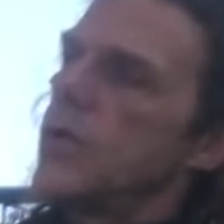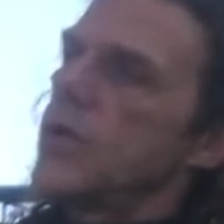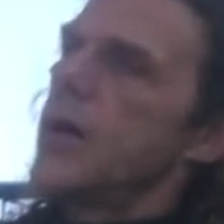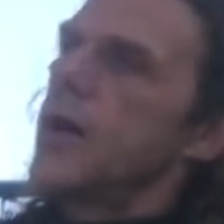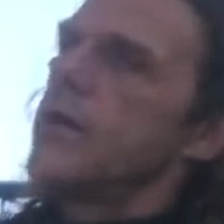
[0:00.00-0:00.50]

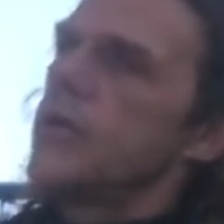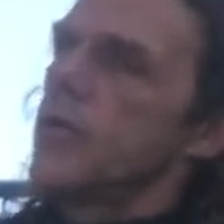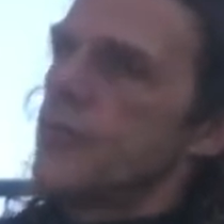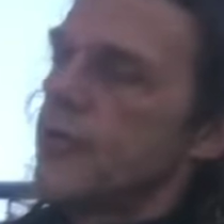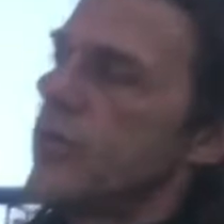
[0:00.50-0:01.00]
Yeah, and
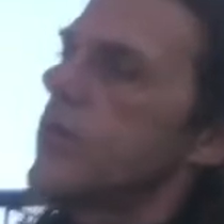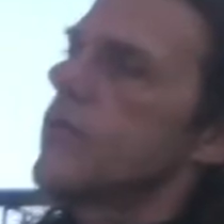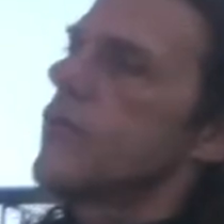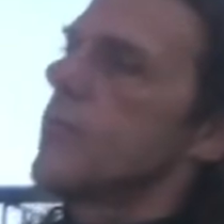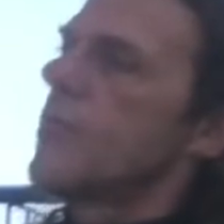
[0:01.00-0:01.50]
you're breathing
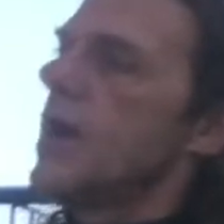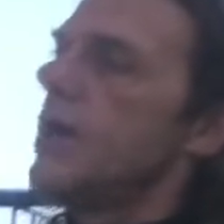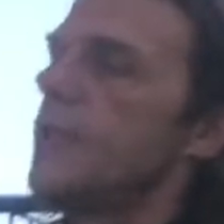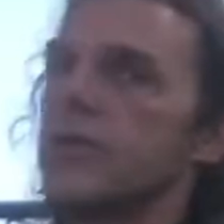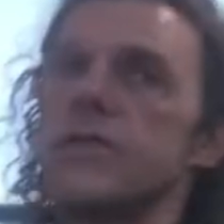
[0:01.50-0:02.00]
through the belly,
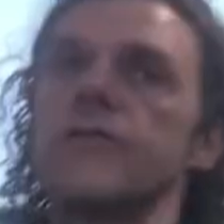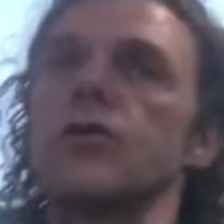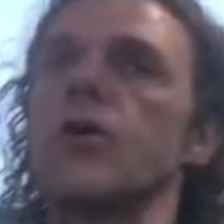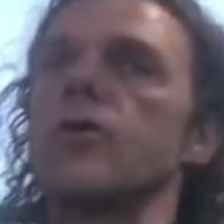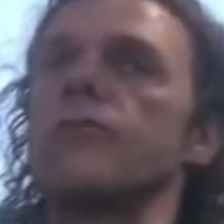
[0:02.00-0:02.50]
because if
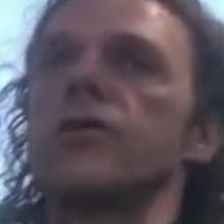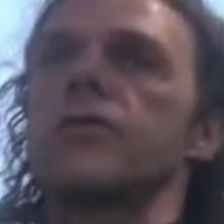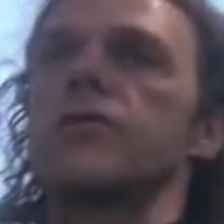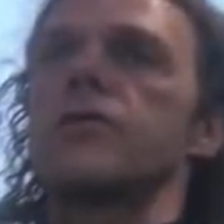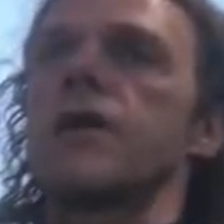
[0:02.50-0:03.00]
you only breathe
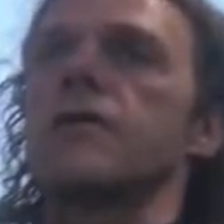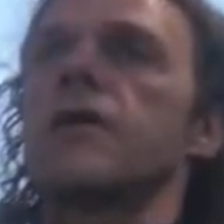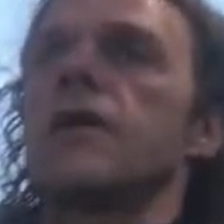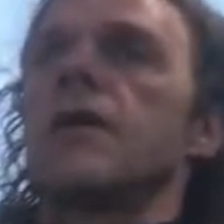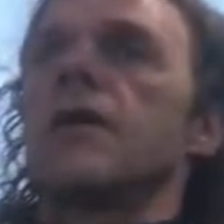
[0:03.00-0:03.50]
through the chest,
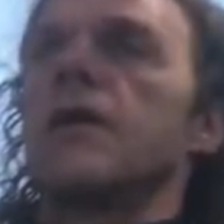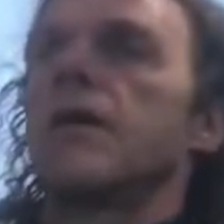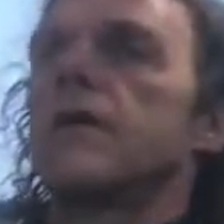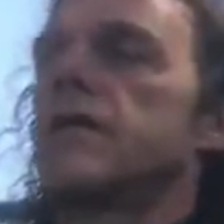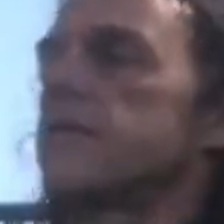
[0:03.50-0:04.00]

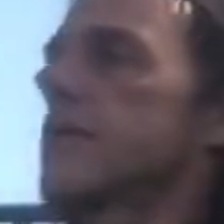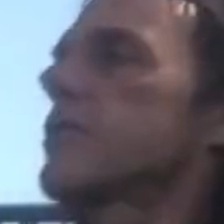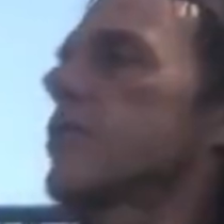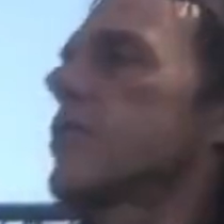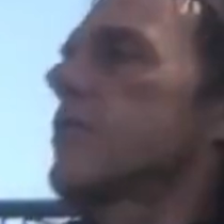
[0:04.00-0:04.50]
this is
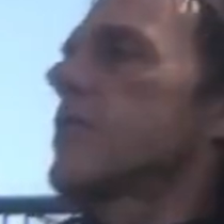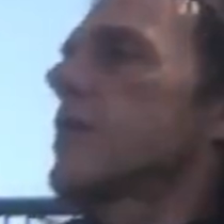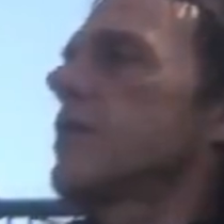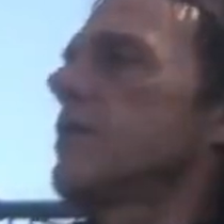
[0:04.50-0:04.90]
30%.